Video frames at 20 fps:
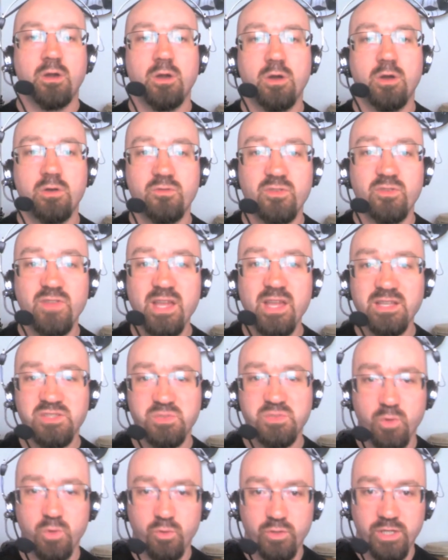On the next
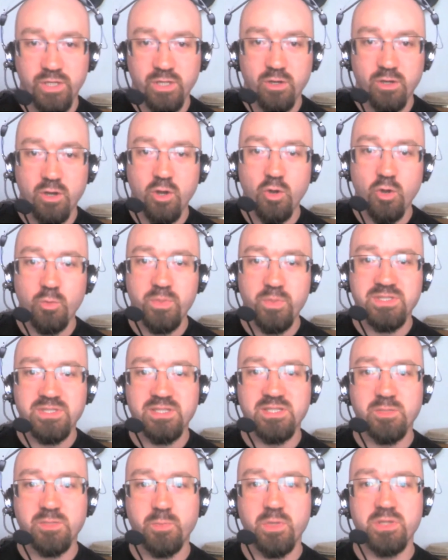morning, all
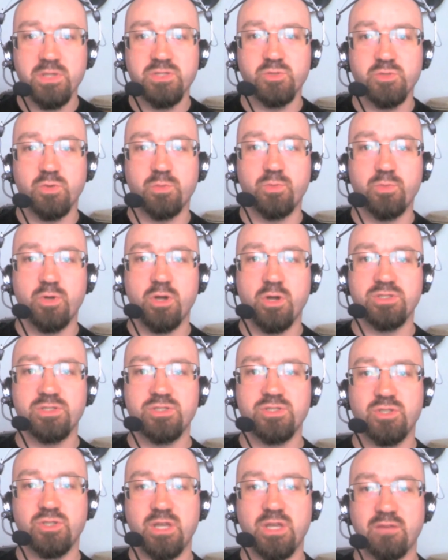participants were brought
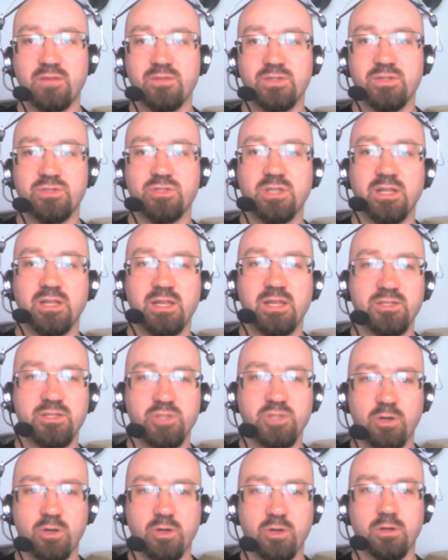together to the ladies'
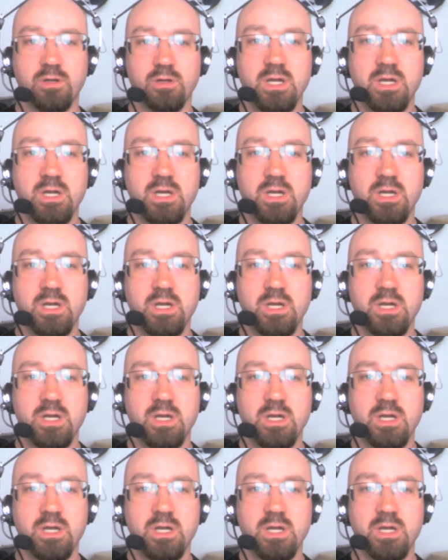hall.